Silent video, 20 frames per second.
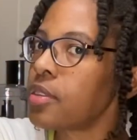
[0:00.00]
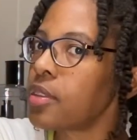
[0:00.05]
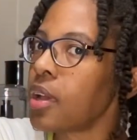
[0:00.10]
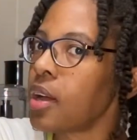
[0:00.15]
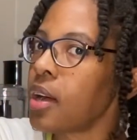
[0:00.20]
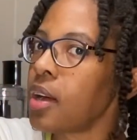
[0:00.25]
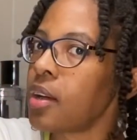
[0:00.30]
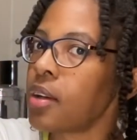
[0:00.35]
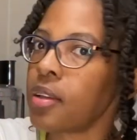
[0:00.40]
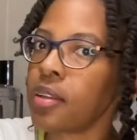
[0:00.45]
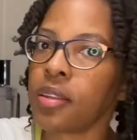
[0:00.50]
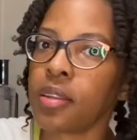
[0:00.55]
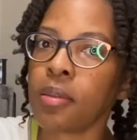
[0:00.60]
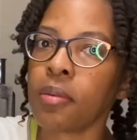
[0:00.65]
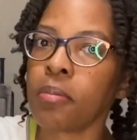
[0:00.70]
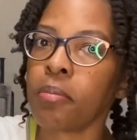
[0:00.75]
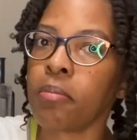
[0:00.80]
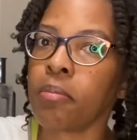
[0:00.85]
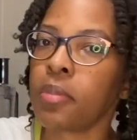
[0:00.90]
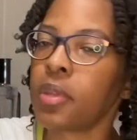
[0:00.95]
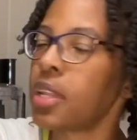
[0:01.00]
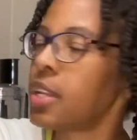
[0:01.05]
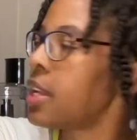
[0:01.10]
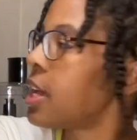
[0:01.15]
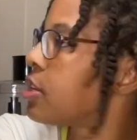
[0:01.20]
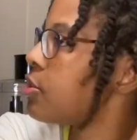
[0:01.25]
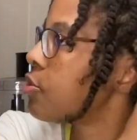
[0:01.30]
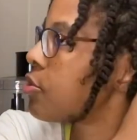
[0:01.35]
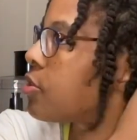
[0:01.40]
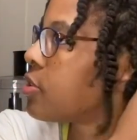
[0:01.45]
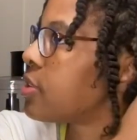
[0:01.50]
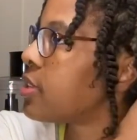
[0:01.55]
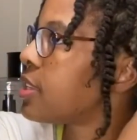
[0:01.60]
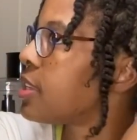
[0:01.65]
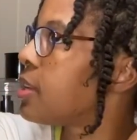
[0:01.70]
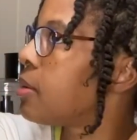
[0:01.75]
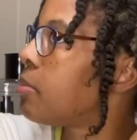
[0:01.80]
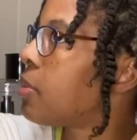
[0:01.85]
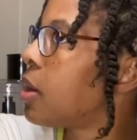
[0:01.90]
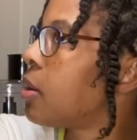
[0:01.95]
the natural
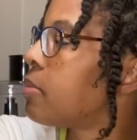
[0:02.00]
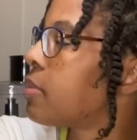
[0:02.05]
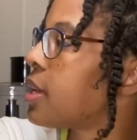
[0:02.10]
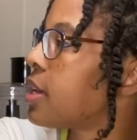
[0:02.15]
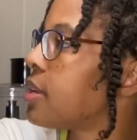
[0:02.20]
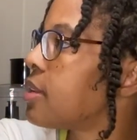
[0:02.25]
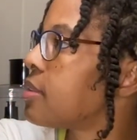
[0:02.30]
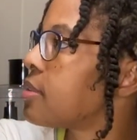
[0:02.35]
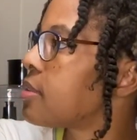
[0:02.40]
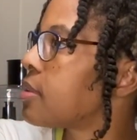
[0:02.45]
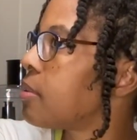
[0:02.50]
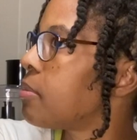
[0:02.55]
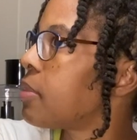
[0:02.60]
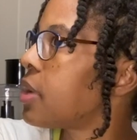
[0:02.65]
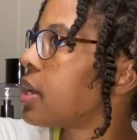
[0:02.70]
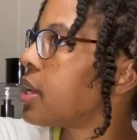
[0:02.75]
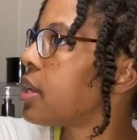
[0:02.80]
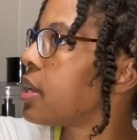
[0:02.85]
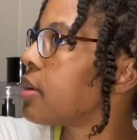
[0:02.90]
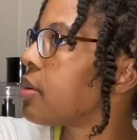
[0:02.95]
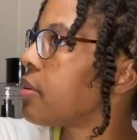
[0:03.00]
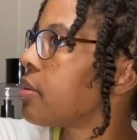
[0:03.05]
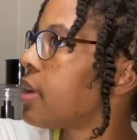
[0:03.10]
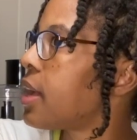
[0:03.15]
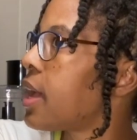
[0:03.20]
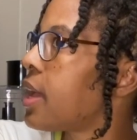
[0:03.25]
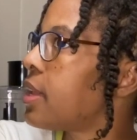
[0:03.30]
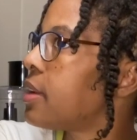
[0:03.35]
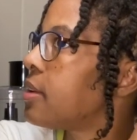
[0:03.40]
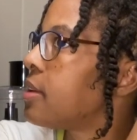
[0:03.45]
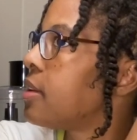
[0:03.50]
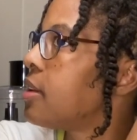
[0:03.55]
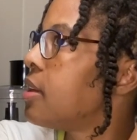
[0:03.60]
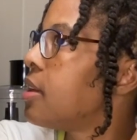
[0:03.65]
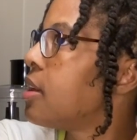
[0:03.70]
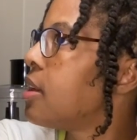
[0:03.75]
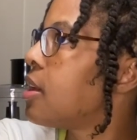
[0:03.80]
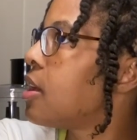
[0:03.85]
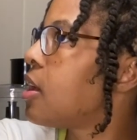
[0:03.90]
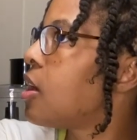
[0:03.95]
sebum that is in my hair and
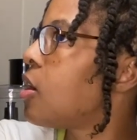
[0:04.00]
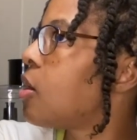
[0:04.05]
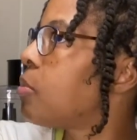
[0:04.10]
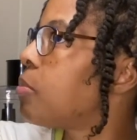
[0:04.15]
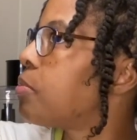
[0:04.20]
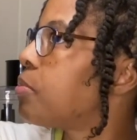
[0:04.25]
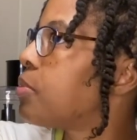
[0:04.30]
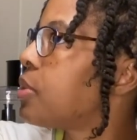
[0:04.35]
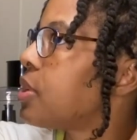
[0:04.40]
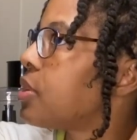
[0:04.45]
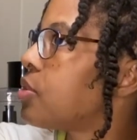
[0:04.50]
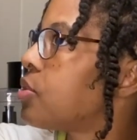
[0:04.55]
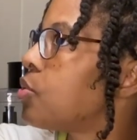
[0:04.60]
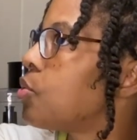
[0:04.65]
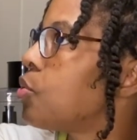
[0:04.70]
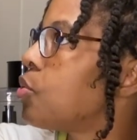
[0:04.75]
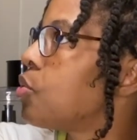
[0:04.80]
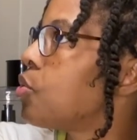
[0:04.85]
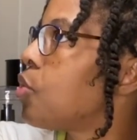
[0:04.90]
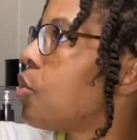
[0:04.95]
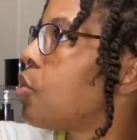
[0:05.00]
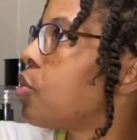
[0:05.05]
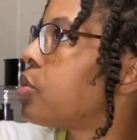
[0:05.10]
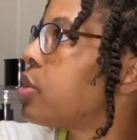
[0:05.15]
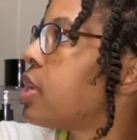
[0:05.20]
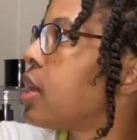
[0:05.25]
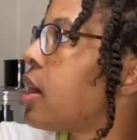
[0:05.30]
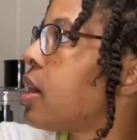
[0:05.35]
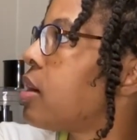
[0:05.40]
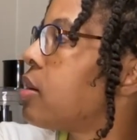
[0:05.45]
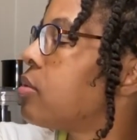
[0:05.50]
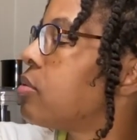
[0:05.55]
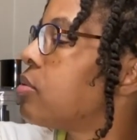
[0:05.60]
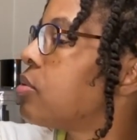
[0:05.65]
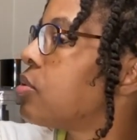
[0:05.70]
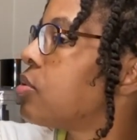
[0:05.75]
help it to go down